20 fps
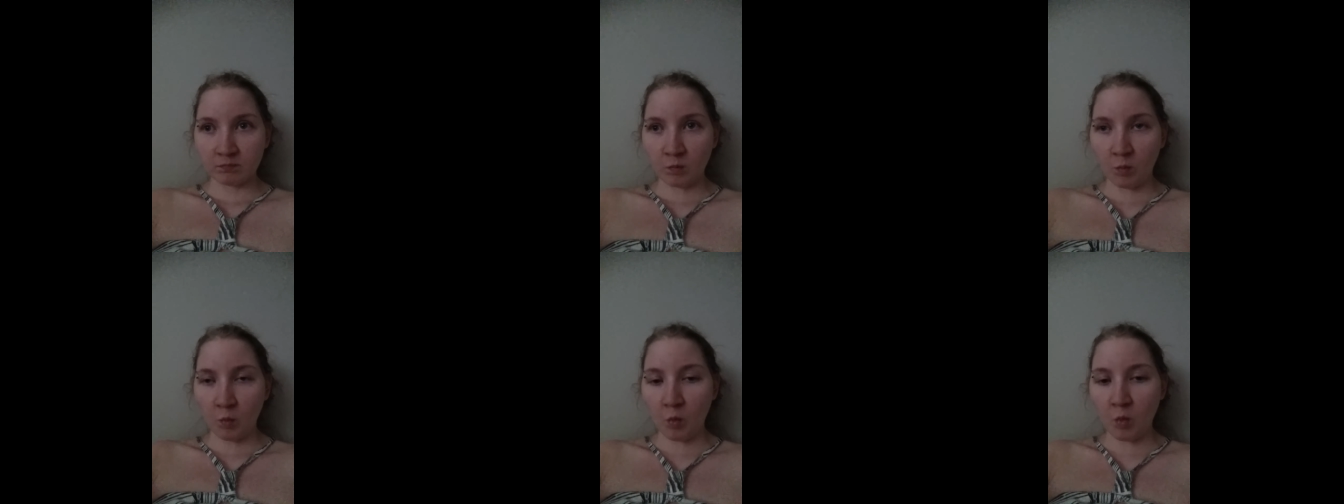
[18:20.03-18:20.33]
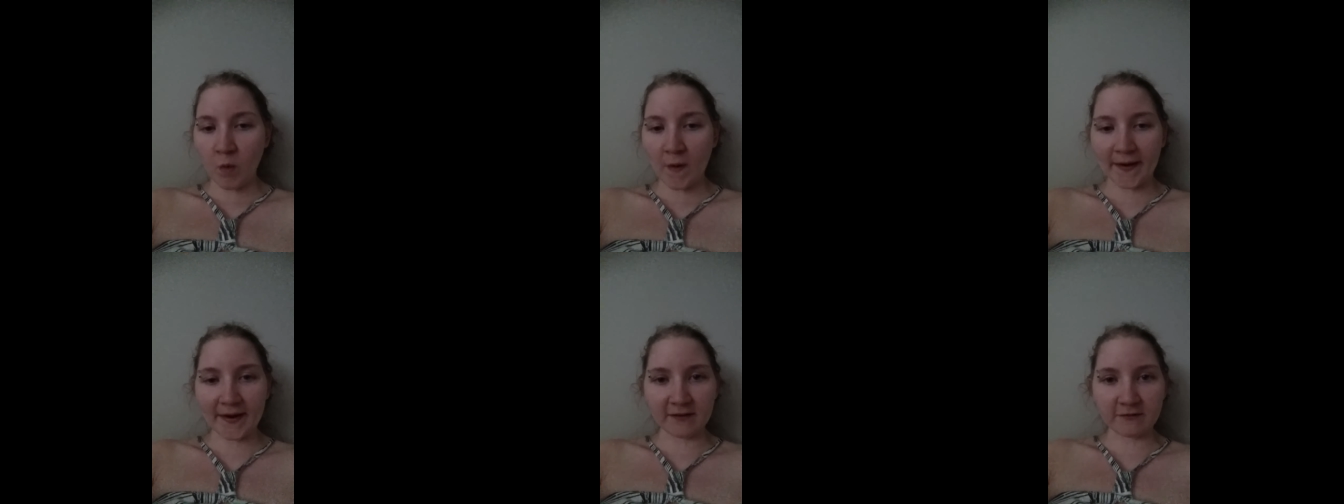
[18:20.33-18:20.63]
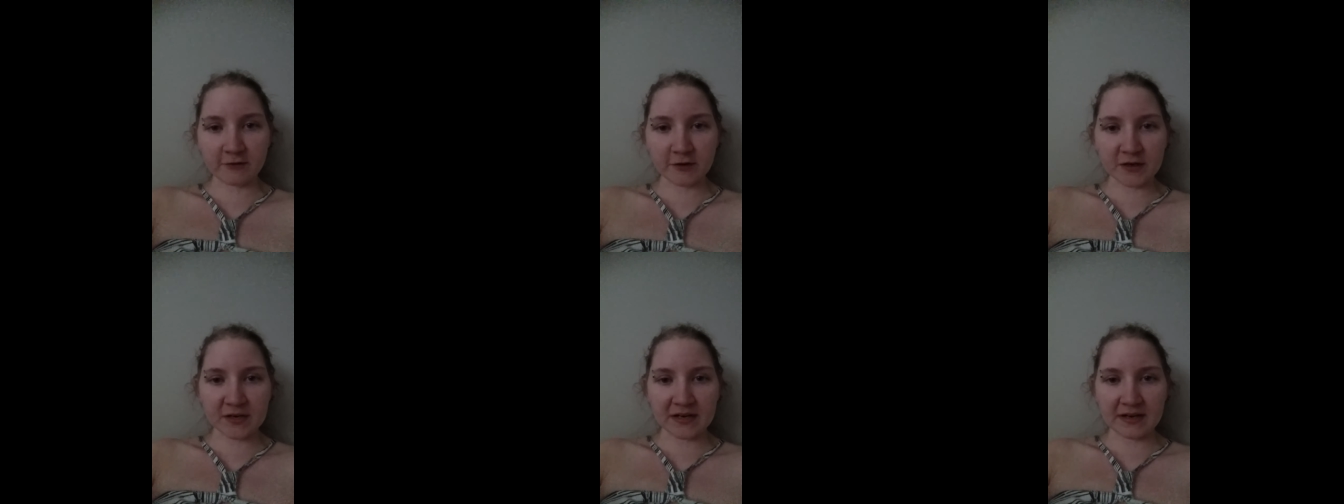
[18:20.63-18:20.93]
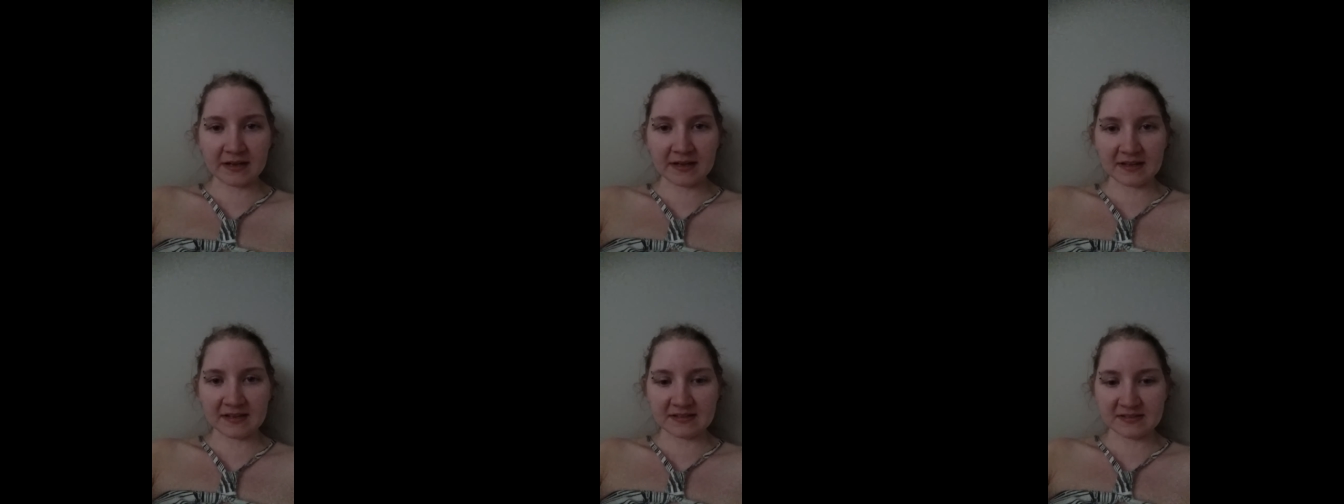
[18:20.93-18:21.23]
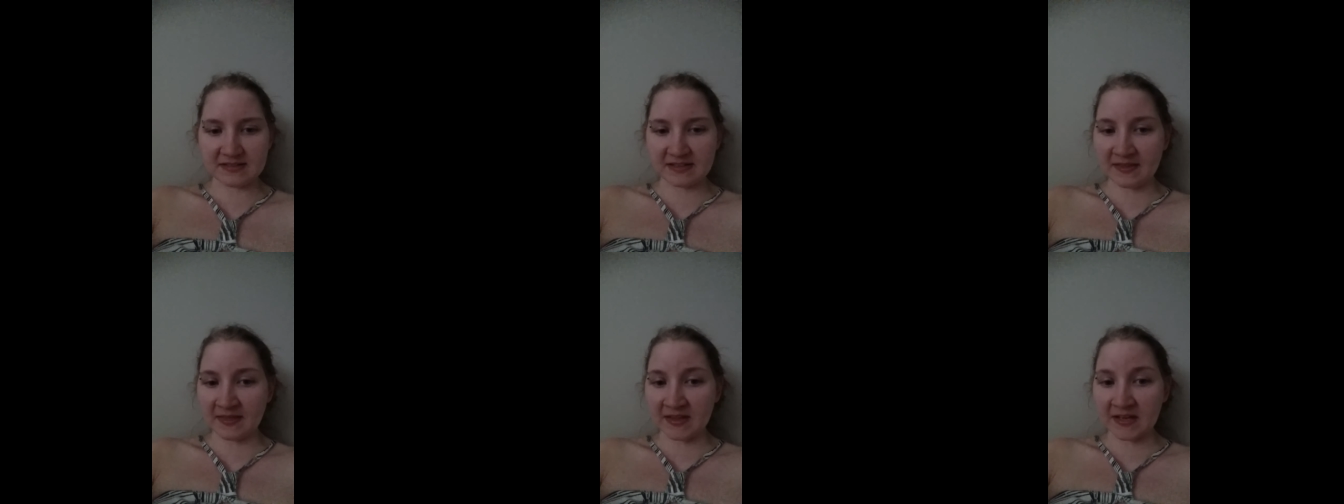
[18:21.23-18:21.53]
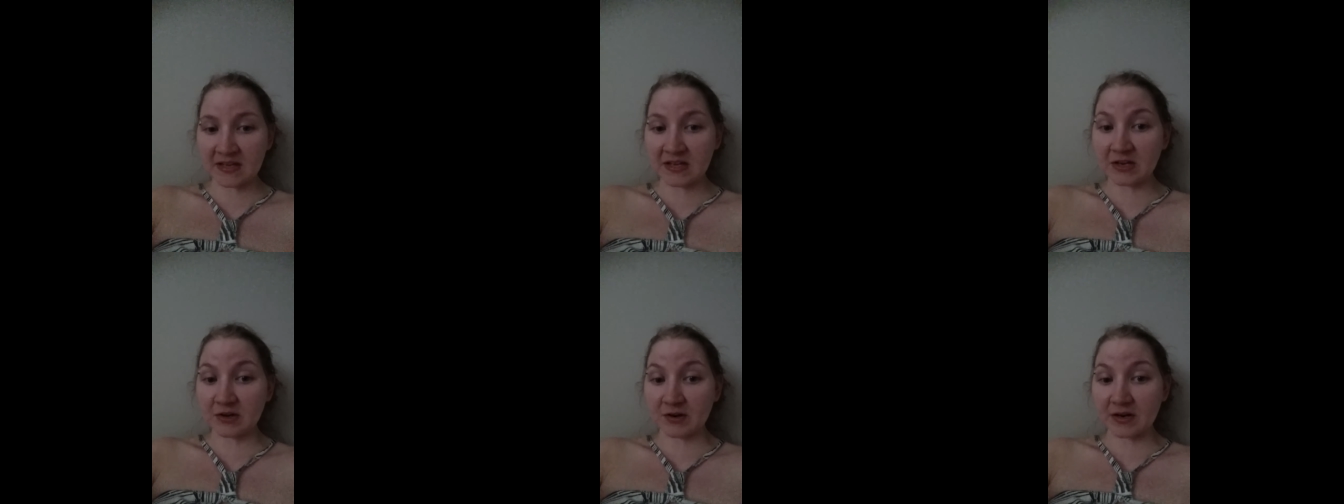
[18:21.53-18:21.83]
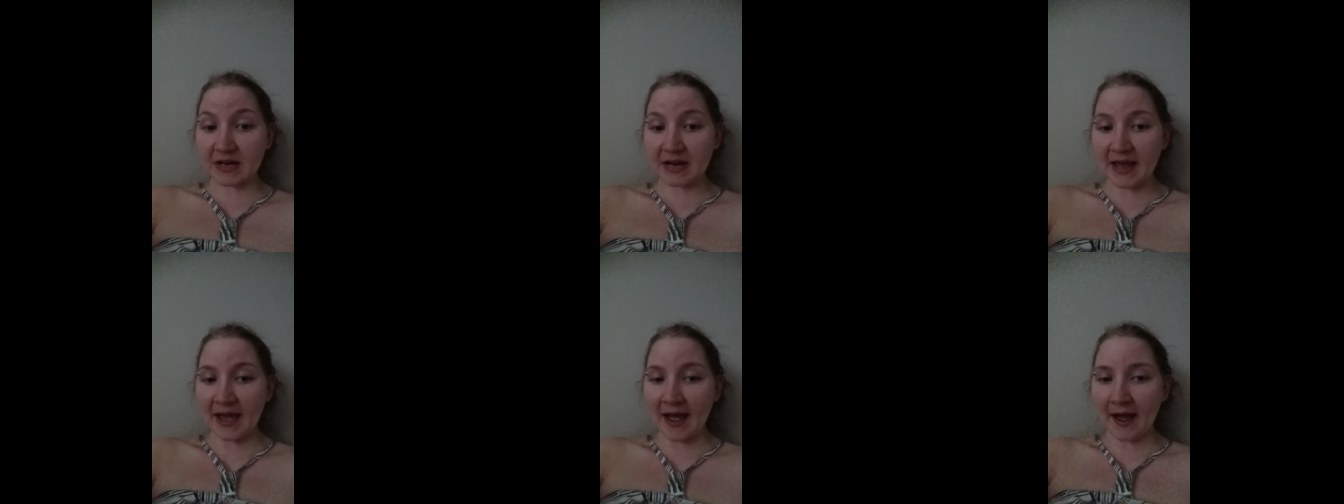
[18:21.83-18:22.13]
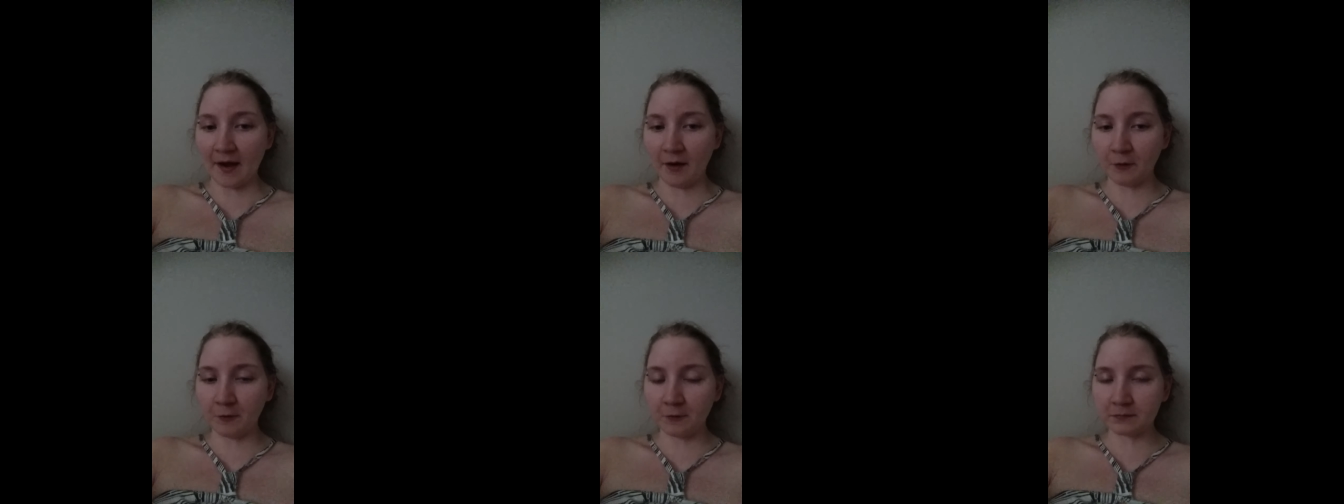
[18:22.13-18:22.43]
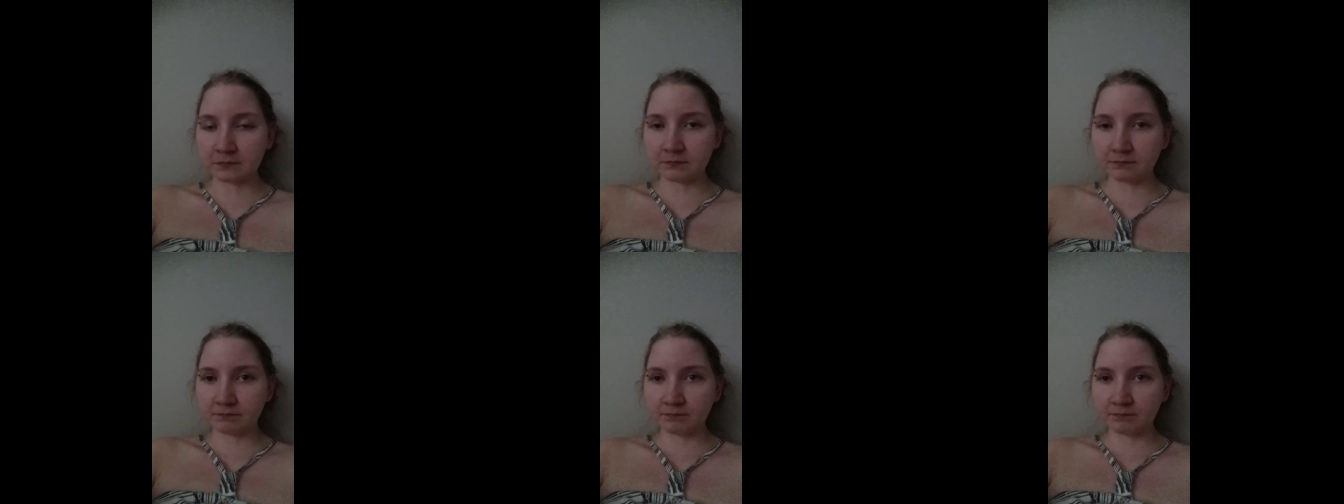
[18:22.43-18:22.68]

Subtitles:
whatever it is in the here and now.